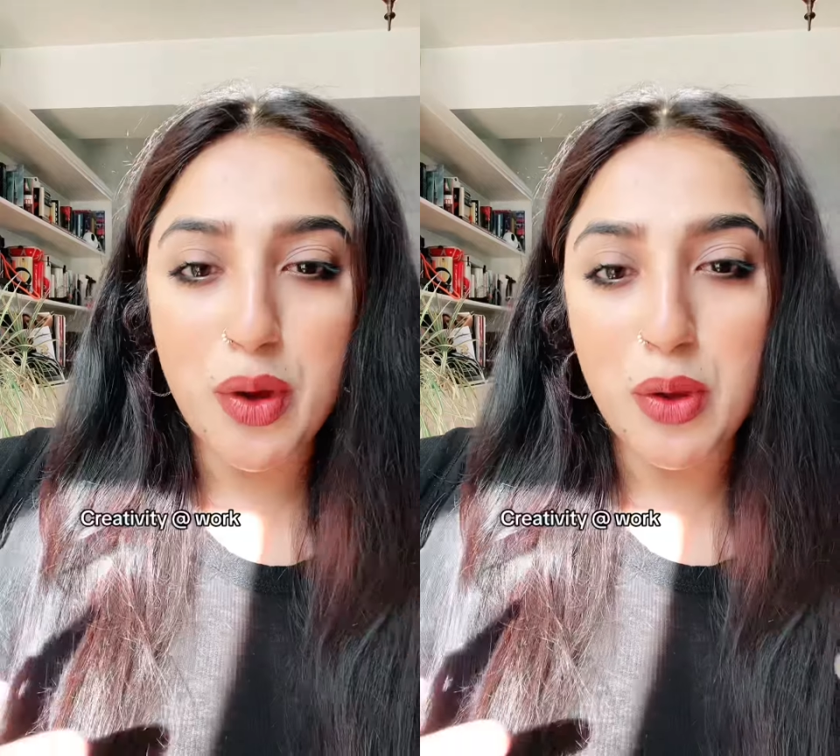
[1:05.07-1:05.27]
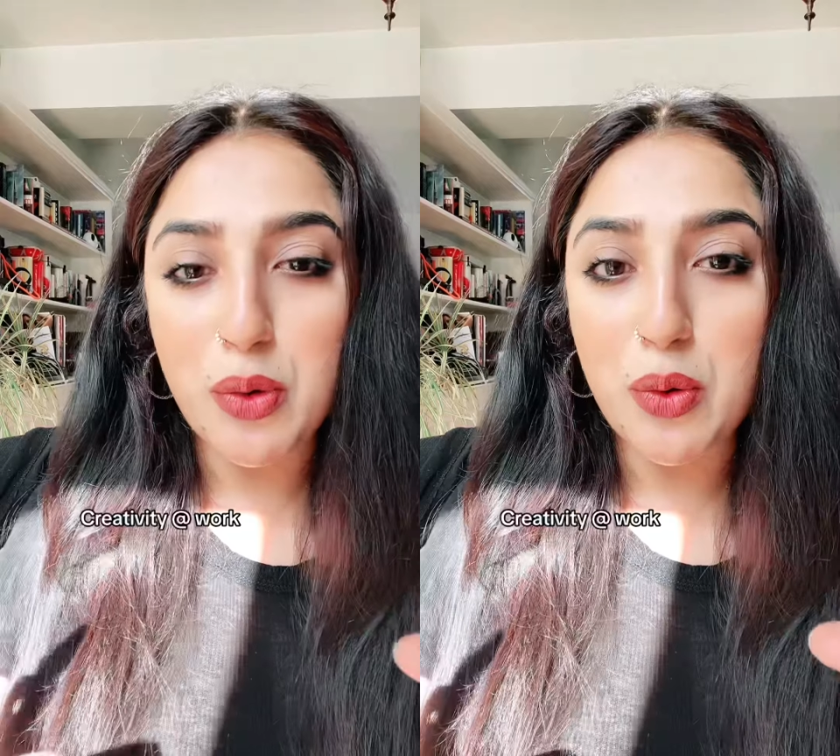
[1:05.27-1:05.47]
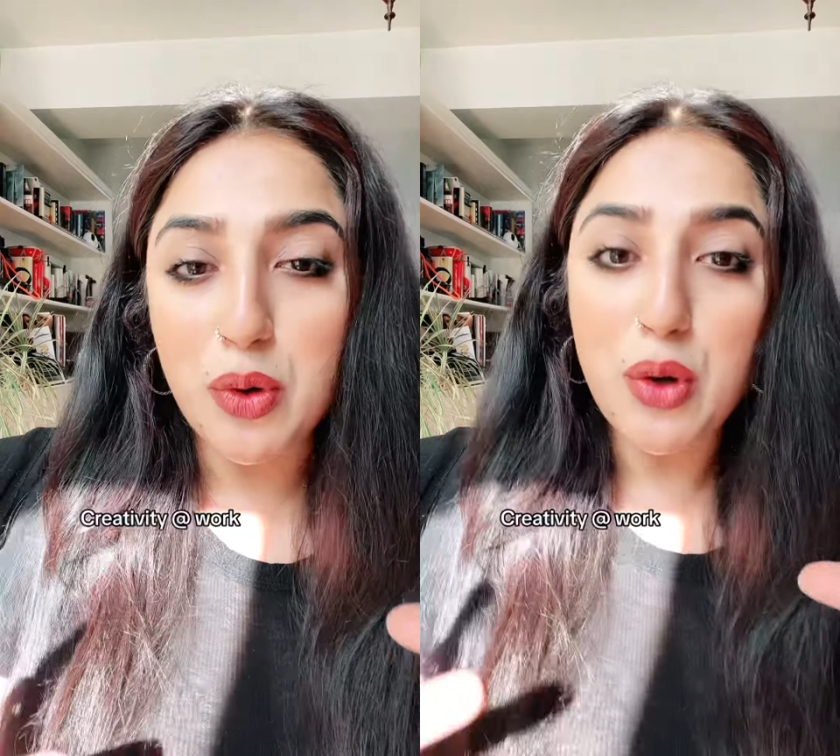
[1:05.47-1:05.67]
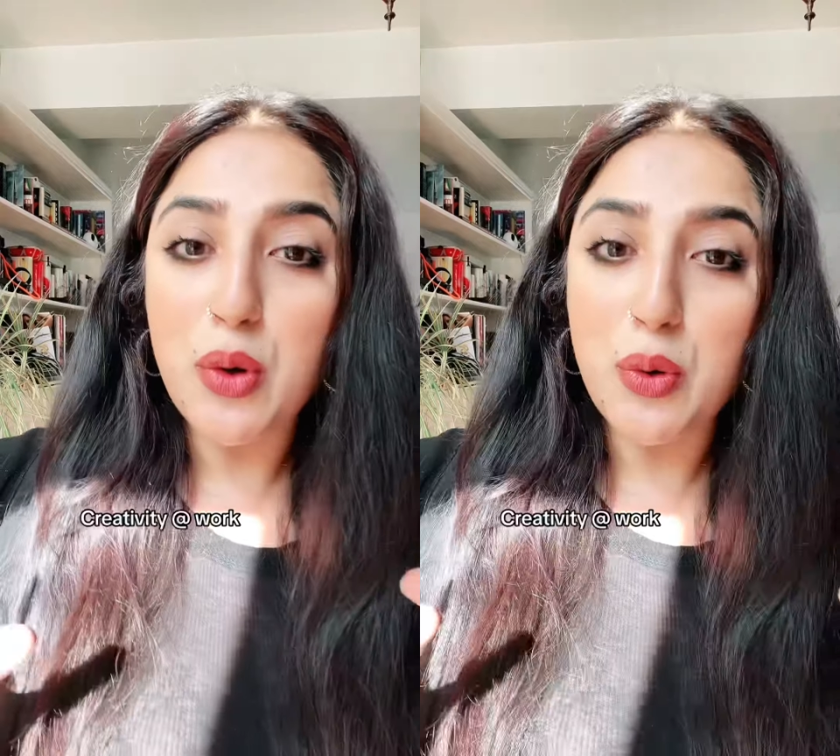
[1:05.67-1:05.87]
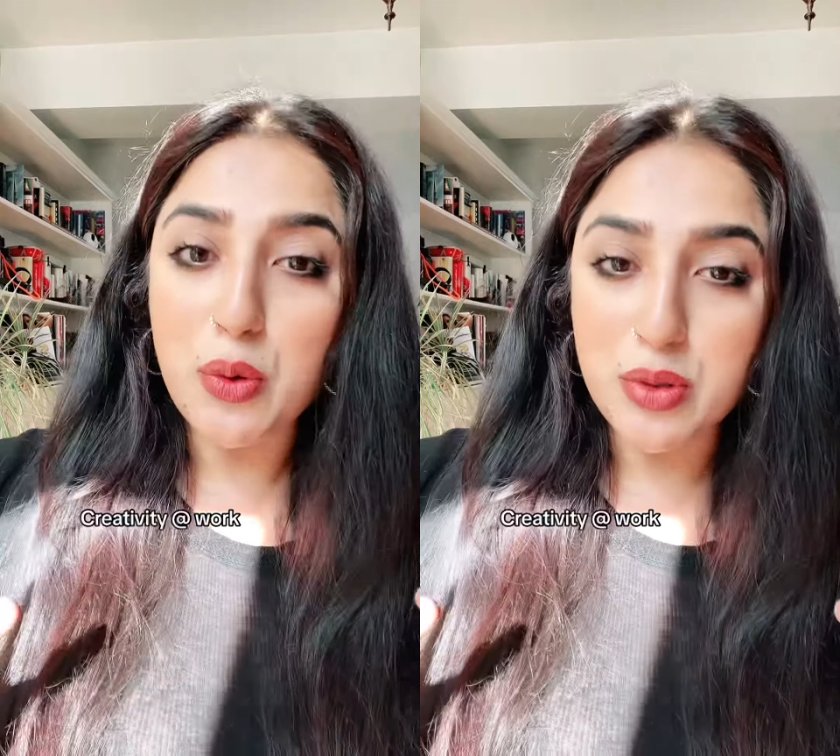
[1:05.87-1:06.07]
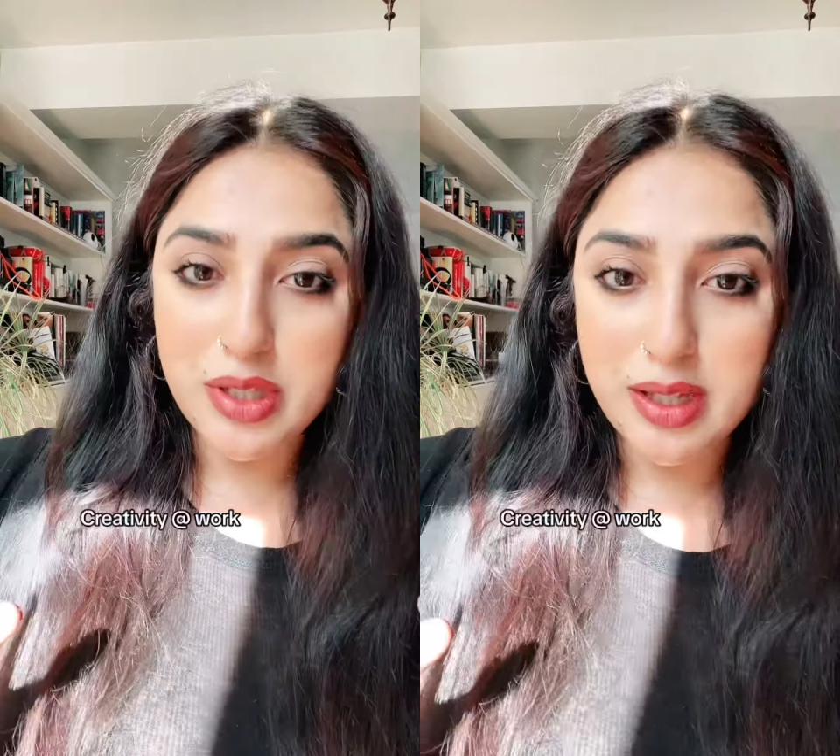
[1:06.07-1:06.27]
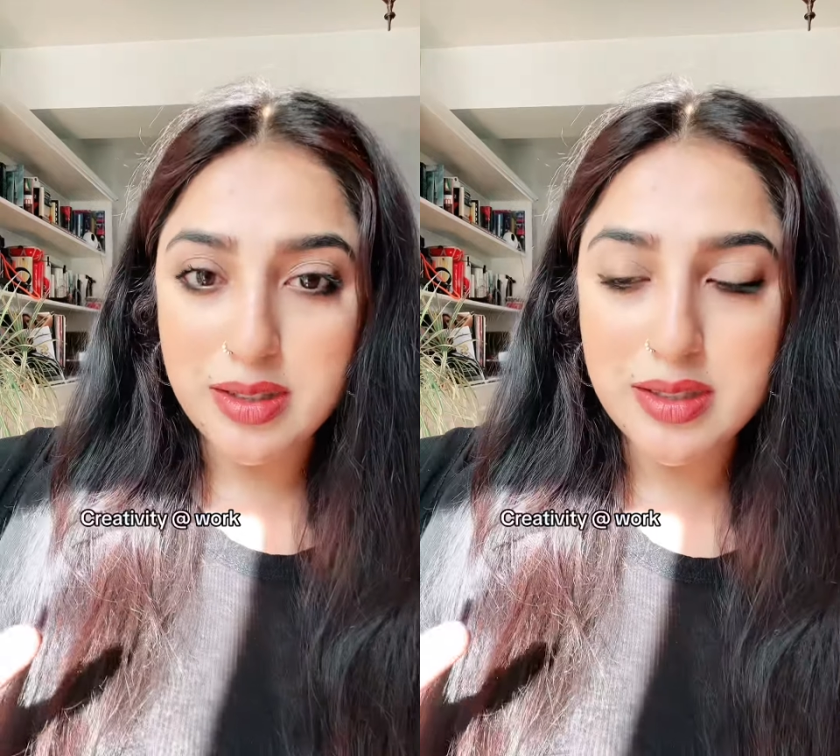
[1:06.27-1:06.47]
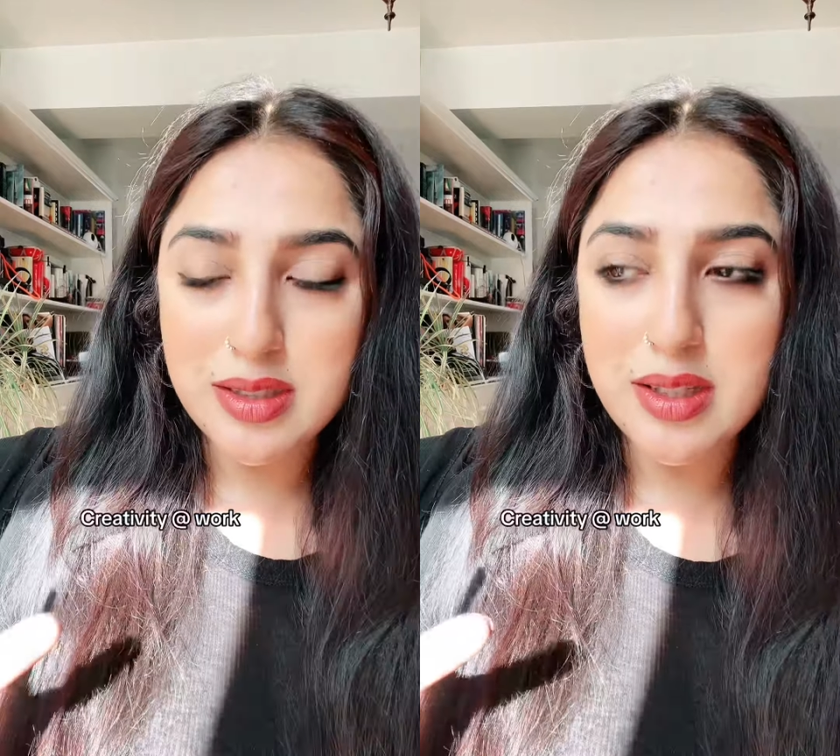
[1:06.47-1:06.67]
your
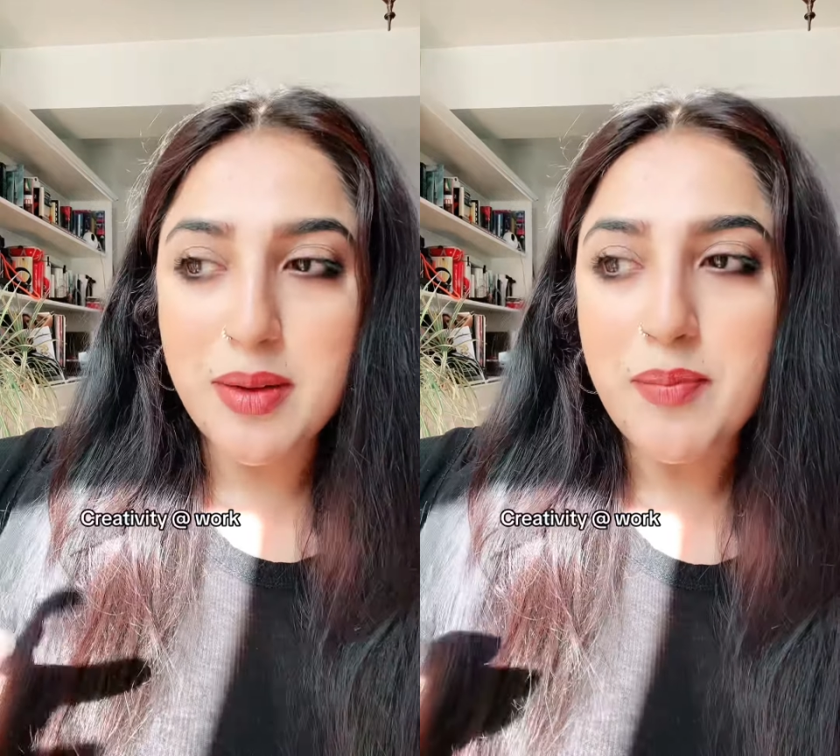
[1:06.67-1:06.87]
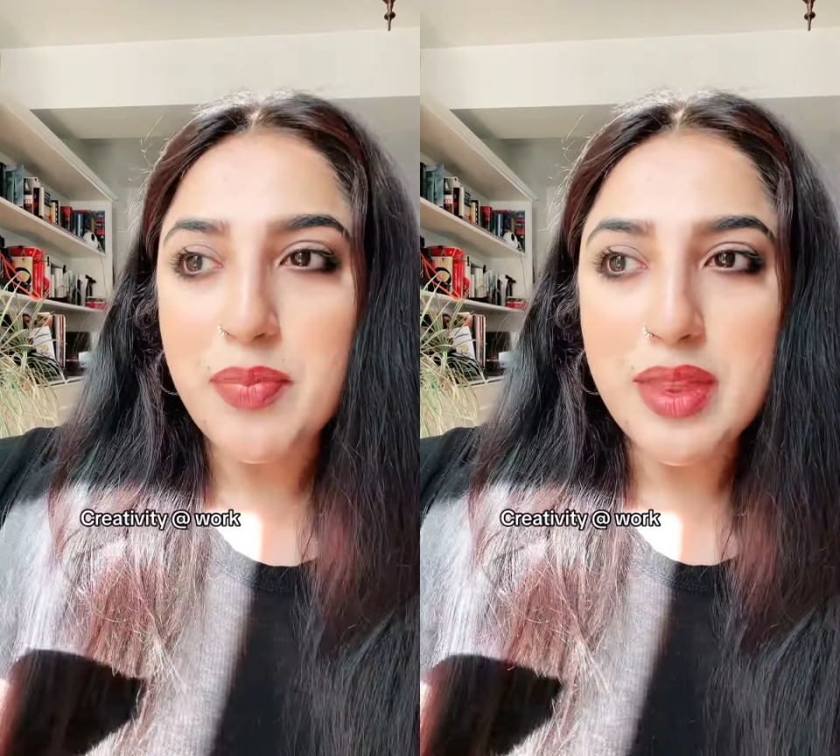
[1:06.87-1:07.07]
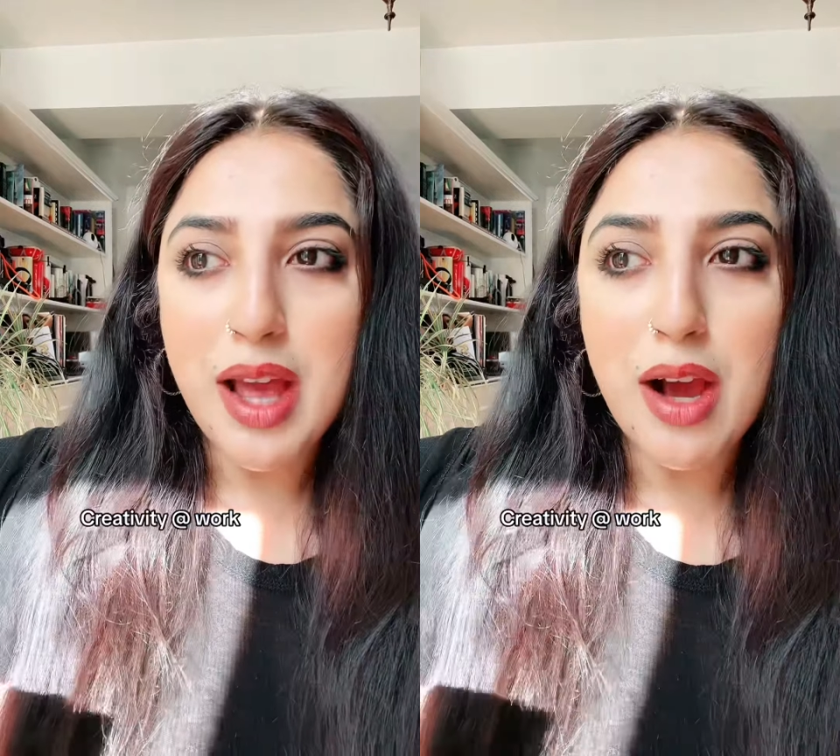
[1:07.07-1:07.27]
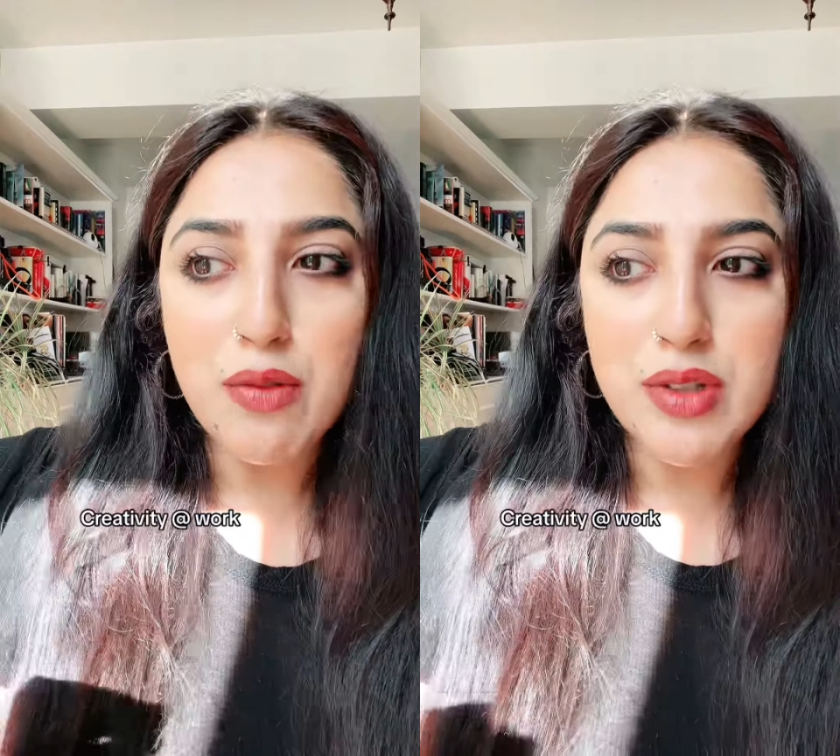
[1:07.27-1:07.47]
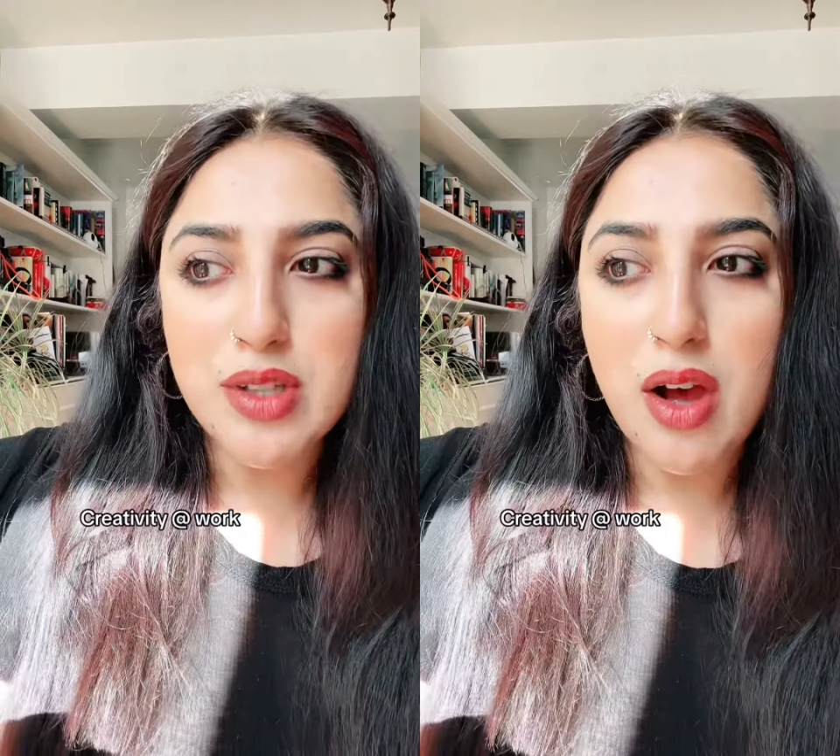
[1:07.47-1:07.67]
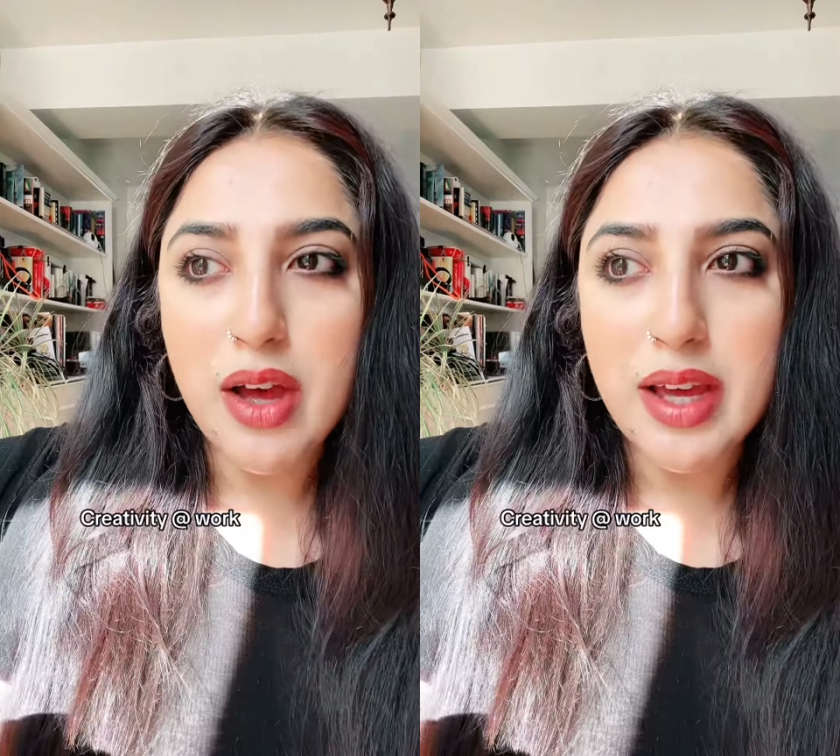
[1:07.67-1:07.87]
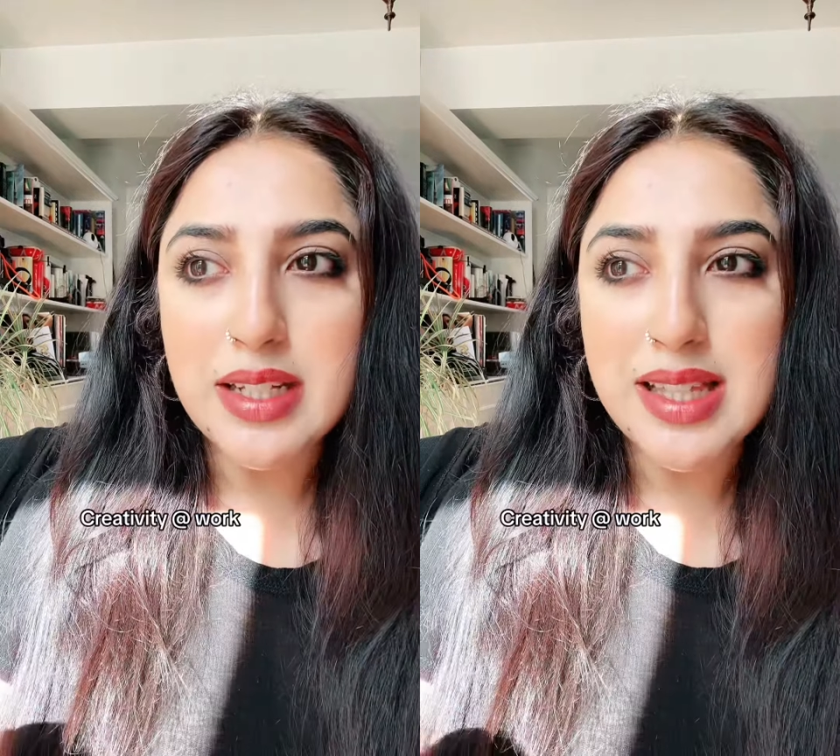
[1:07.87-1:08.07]
audience now reside.